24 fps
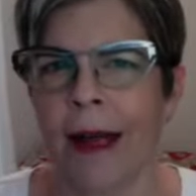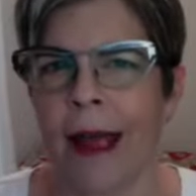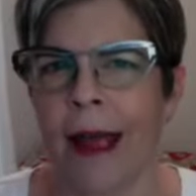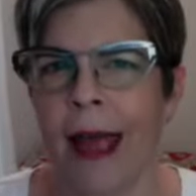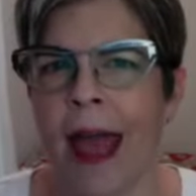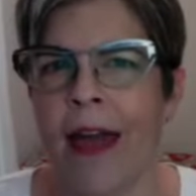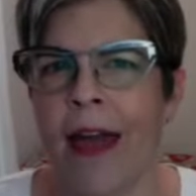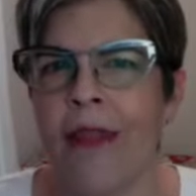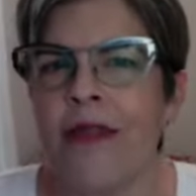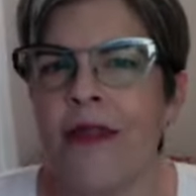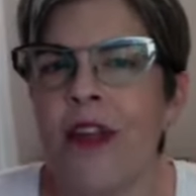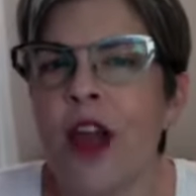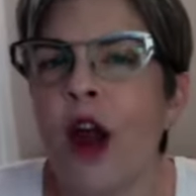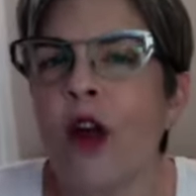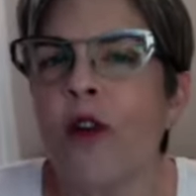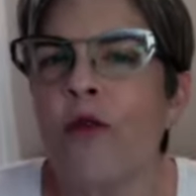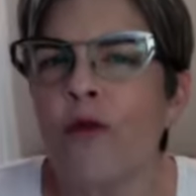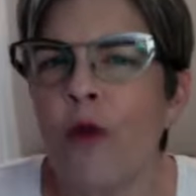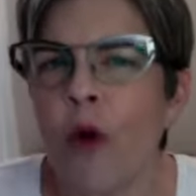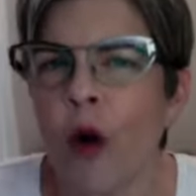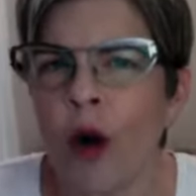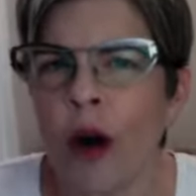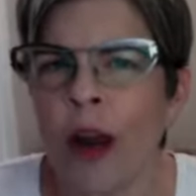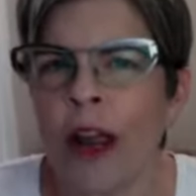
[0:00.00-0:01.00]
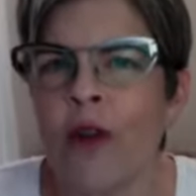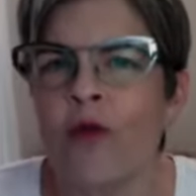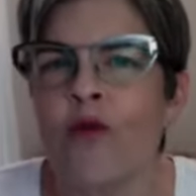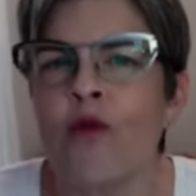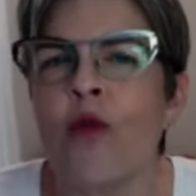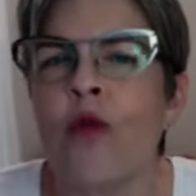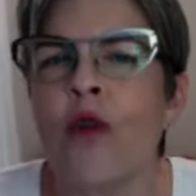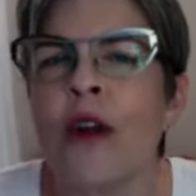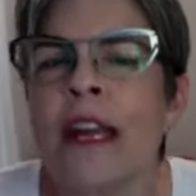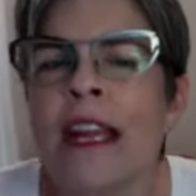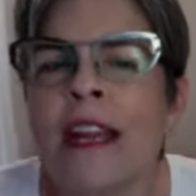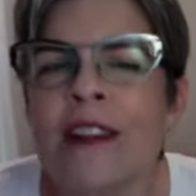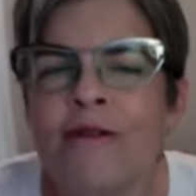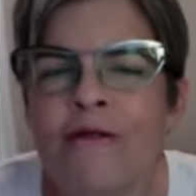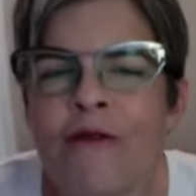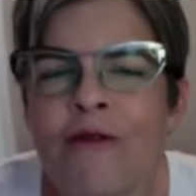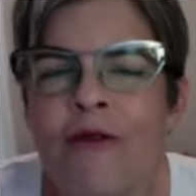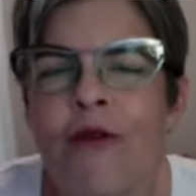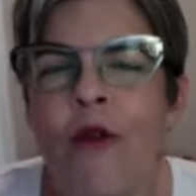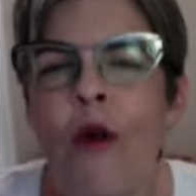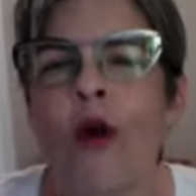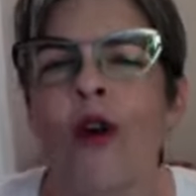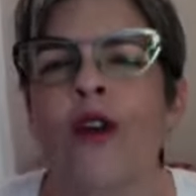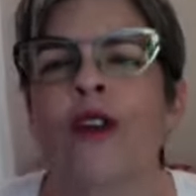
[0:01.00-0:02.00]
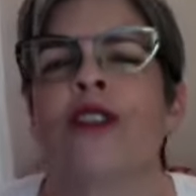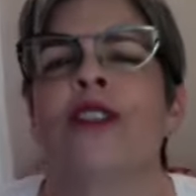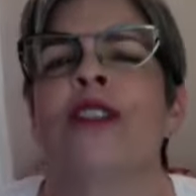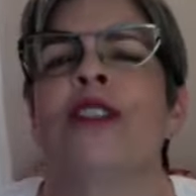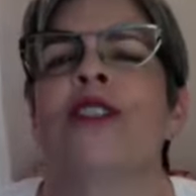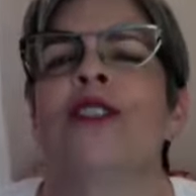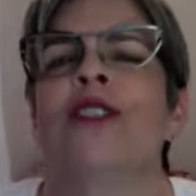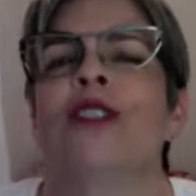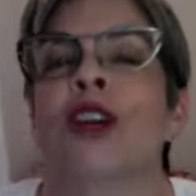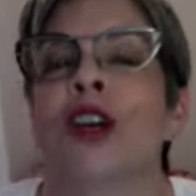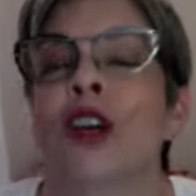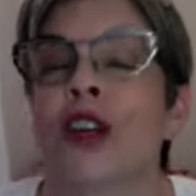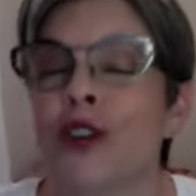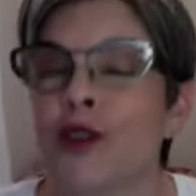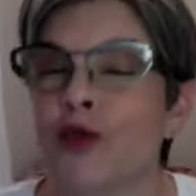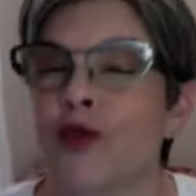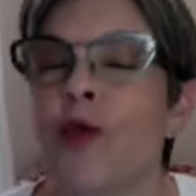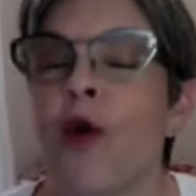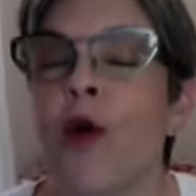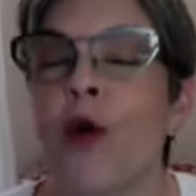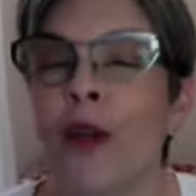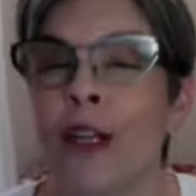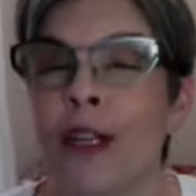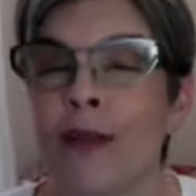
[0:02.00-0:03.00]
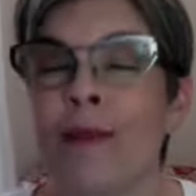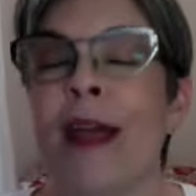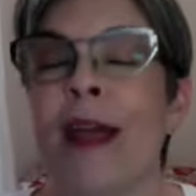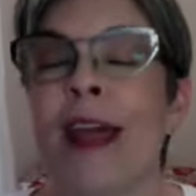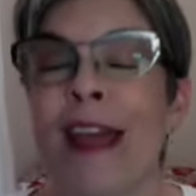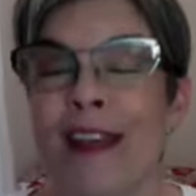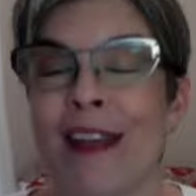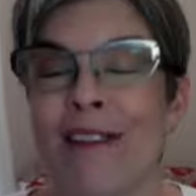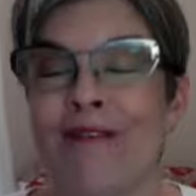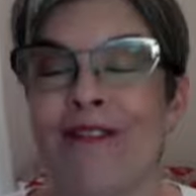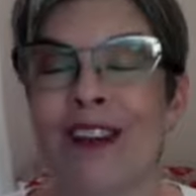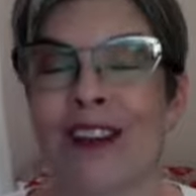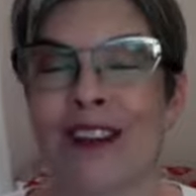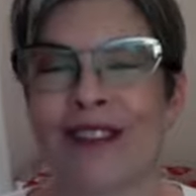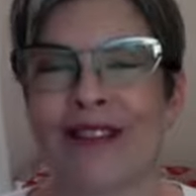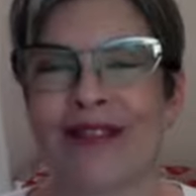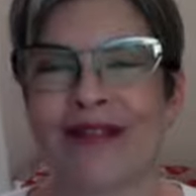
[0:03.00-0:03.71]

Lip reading: and therefore it reinforces the controlling behavior.